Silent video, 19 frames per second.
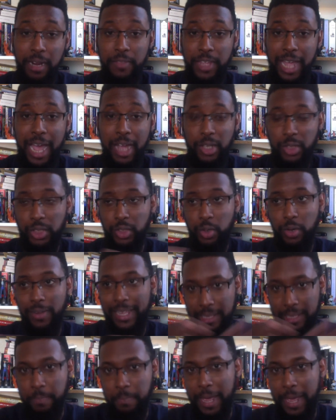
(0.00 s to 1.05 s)
of the Yakuza is sort of
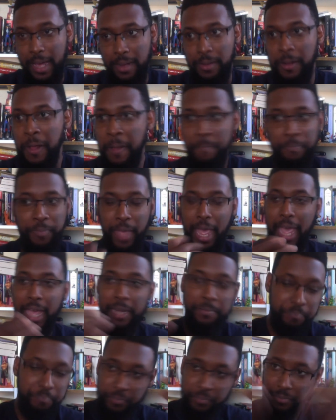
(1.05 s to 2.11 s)
like the pale,
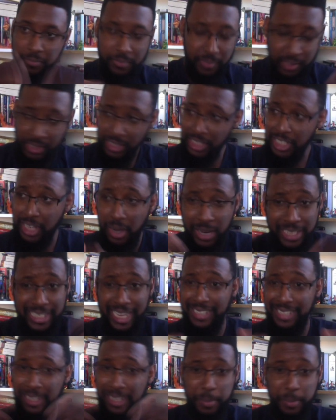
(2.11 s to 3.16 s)
and you know, he's like
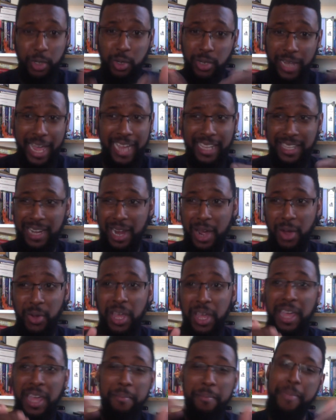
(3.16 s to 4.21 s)
a typical, like, you know,
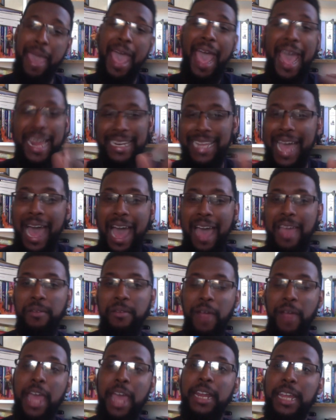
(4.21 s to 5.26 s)
bad guy,
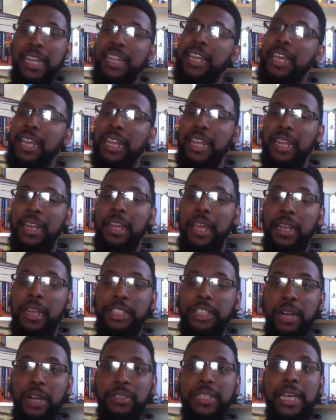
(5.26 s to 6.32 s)
right? In a
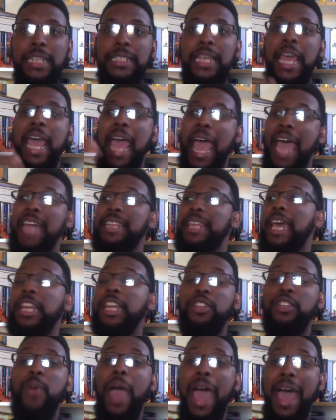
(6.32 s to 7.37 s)
general sense. And then
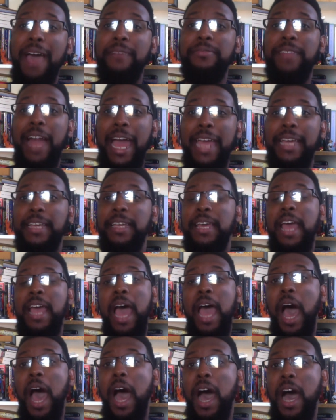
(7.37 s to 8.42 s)
you have like
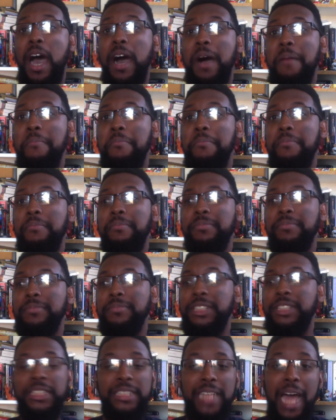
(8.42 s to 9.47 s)

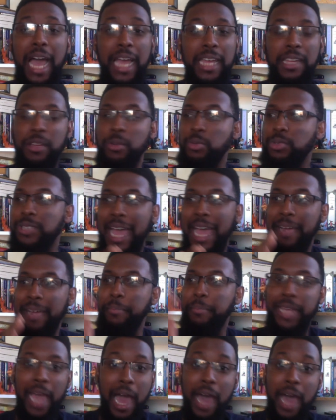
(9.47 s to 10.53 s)
Chisaki, who's like
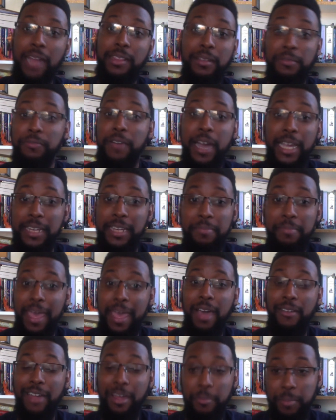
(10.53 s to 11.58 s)
beyond the fucking
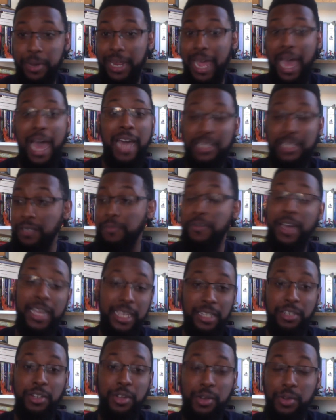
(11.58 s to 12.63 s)
pale, like beyond this
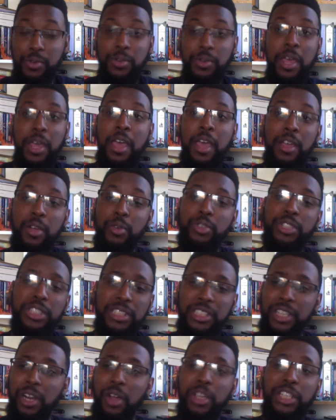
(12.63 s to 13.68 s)
fucking dude who's just,
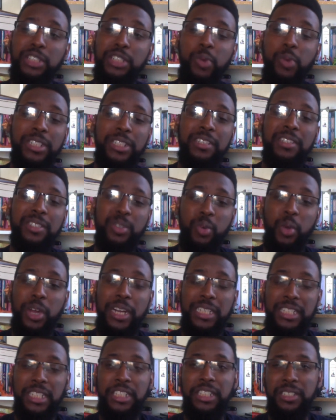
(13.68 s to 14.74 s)
you know, he just wants his
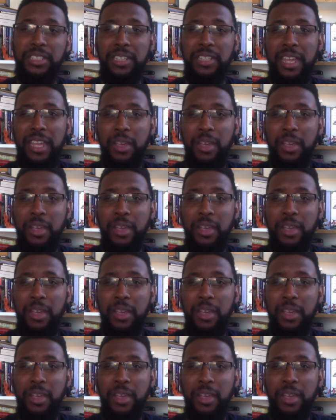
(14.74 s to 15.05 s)
organization to,